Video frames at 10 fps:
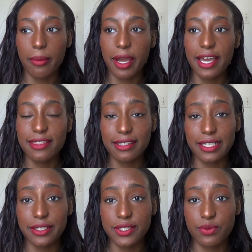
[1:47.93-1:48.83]
I think that
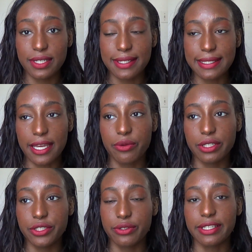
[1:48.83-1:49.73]
it does what it says. I really
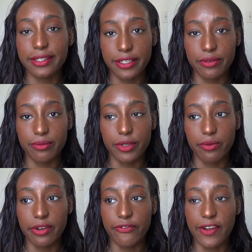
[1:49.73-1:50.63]
do think that it
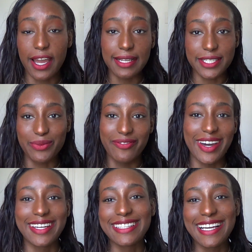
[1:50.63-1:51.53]
refines and
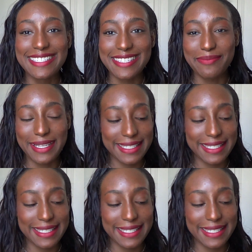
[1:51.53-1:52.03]
revitalizes my